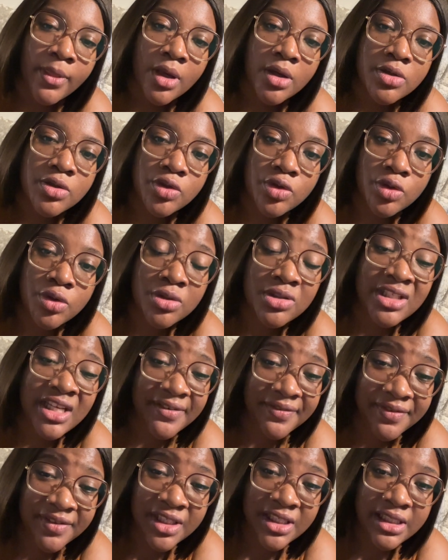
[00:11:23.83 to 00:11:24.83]
So
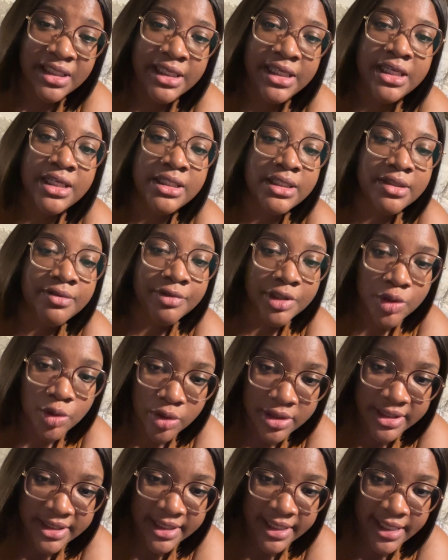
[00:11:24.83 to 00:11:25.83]
definitely it's a
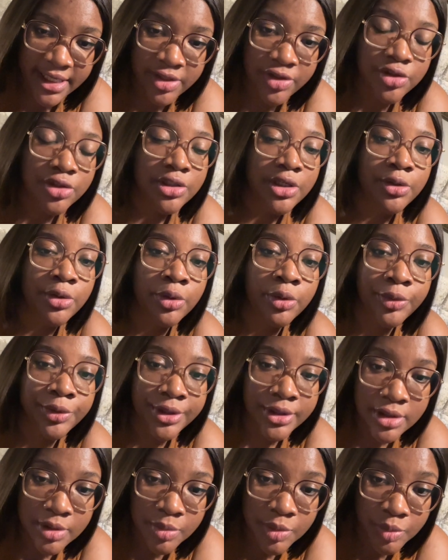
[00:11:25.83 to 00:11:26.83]
return ticket that you're
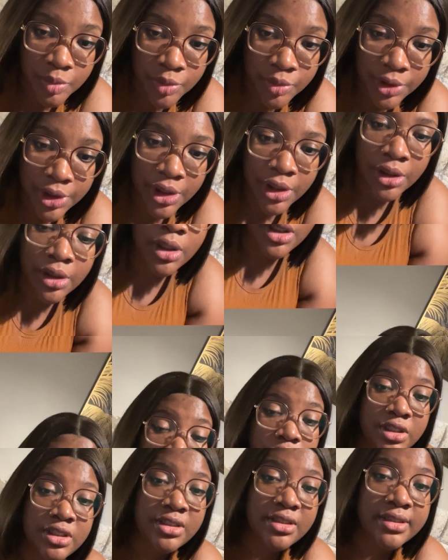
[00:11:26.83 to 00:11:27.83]
going to be booking. You also
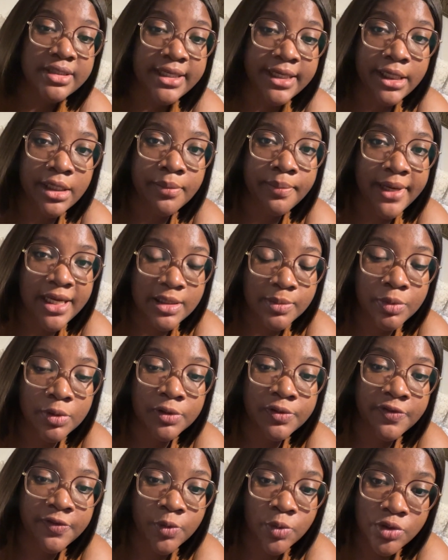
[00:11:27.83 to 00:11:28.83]
need to take a
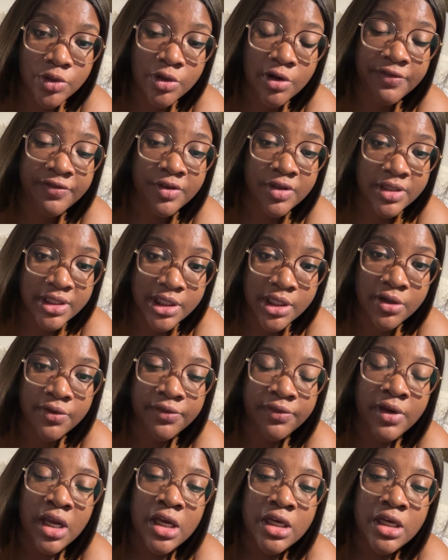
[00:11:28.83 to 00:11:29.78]
passport photo of yourself.